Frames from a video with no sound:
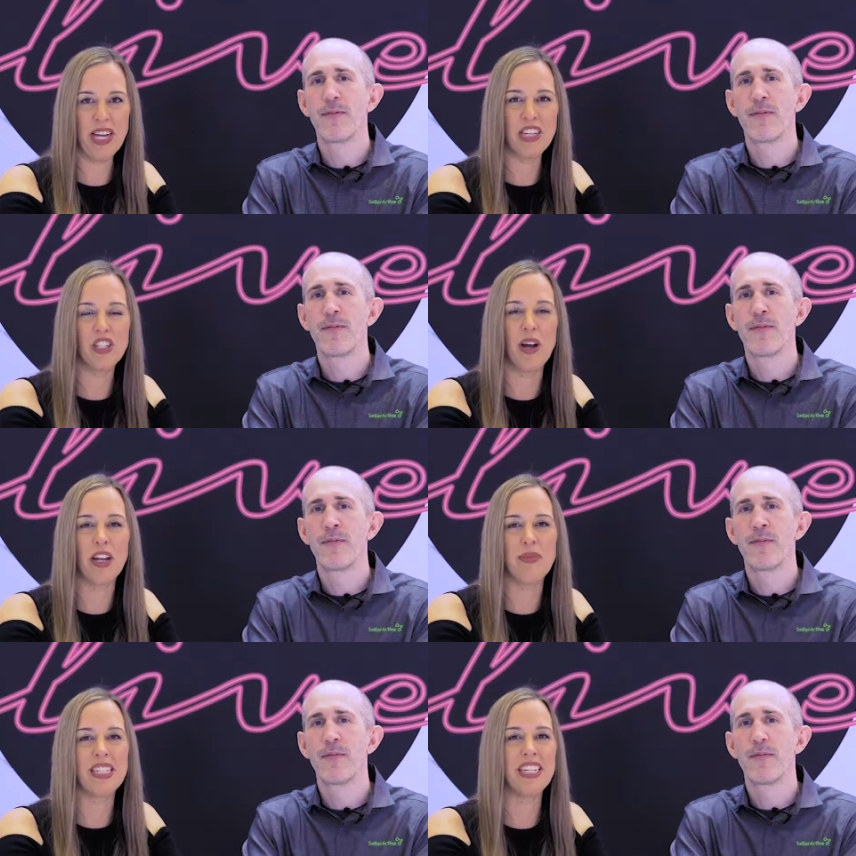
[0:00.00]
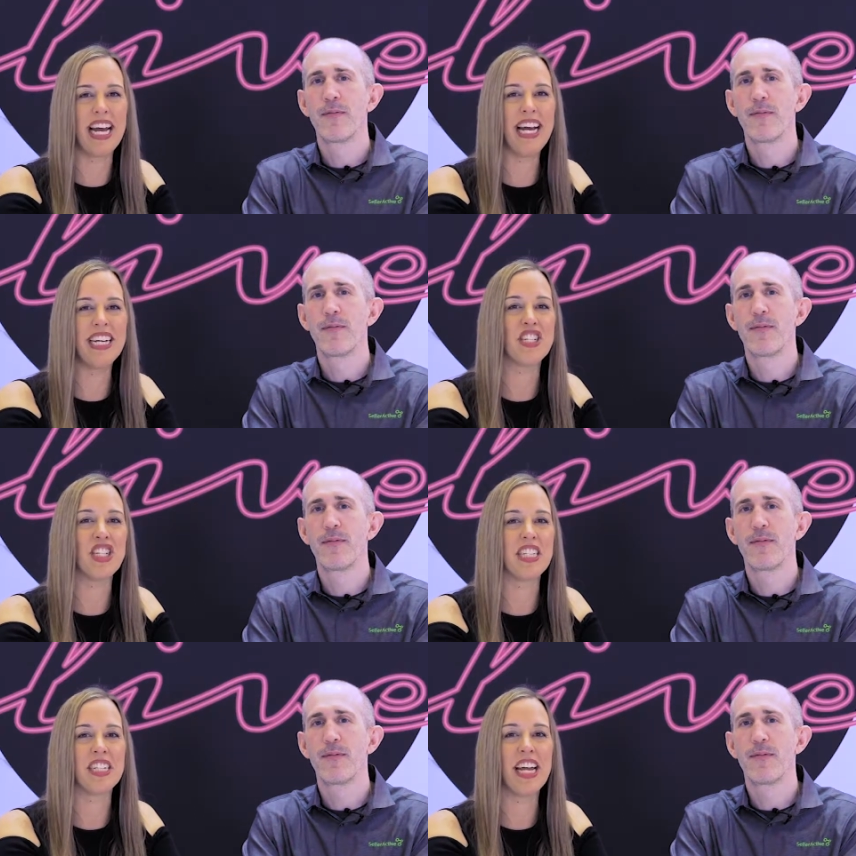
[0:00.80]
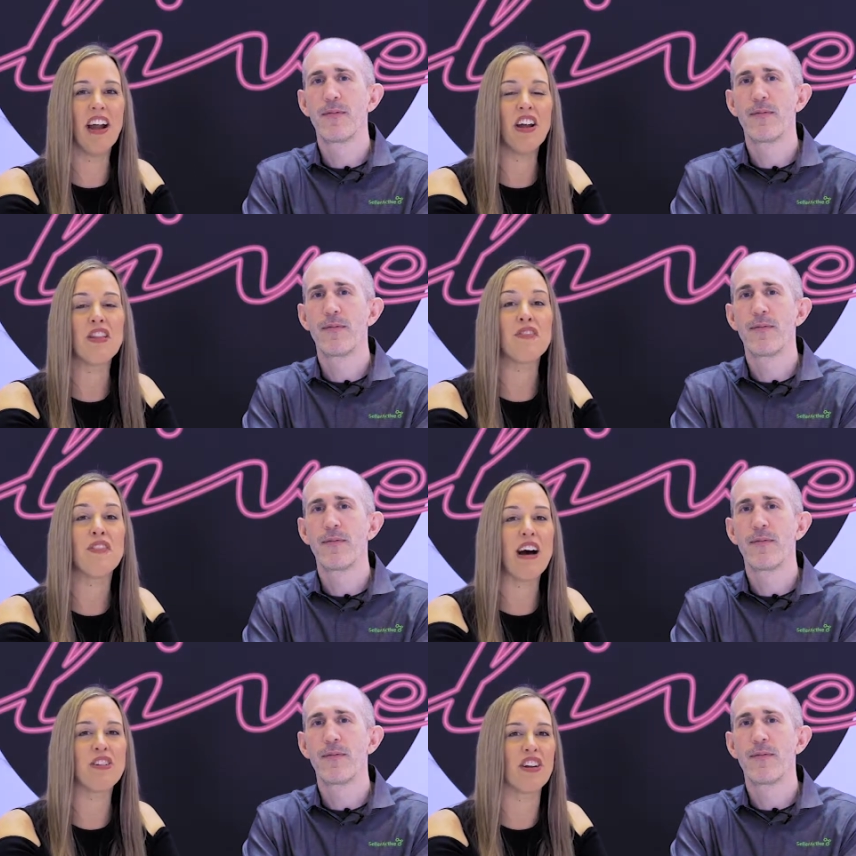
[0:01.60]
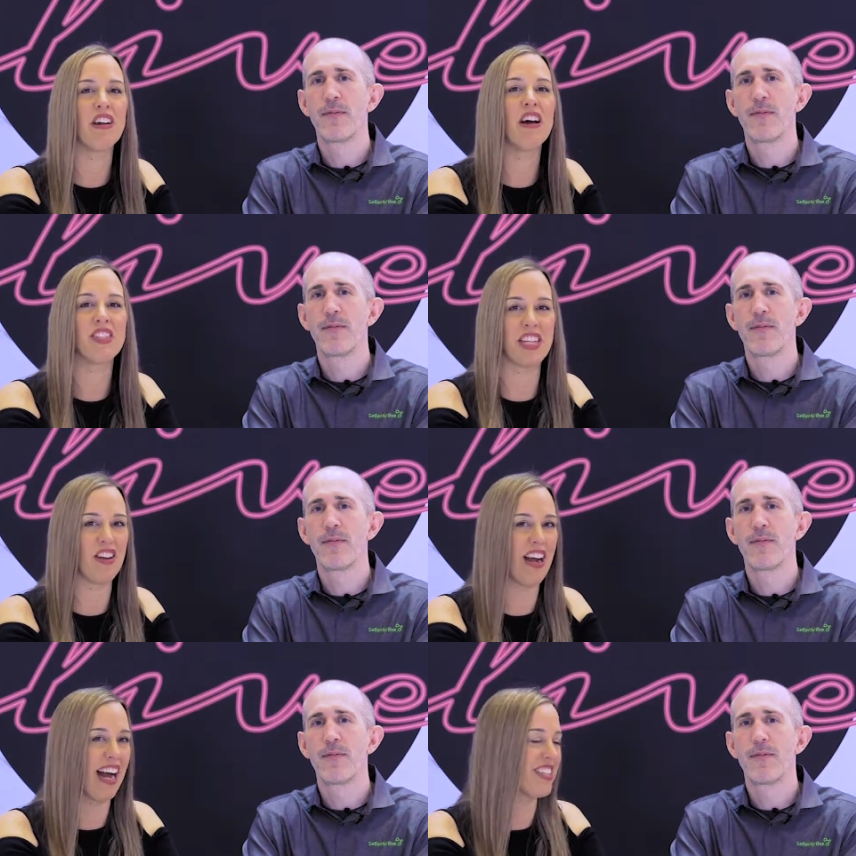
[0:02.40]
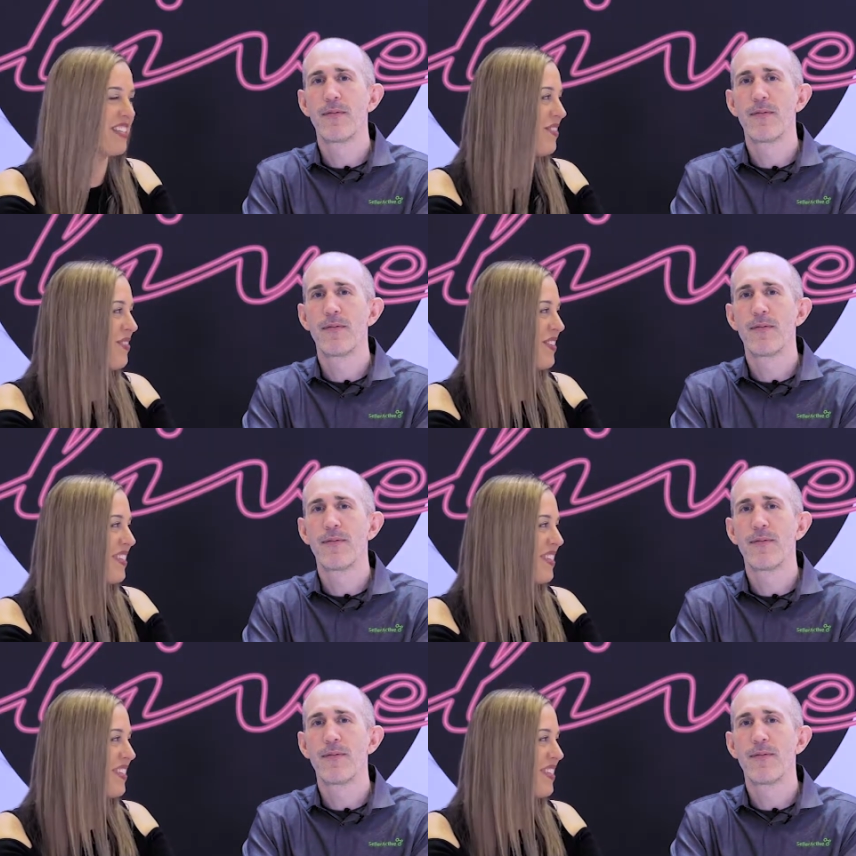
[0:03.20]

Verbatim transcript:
Speaker 1: Week. Joining me today is Jason Hara, the founder of SellerActive.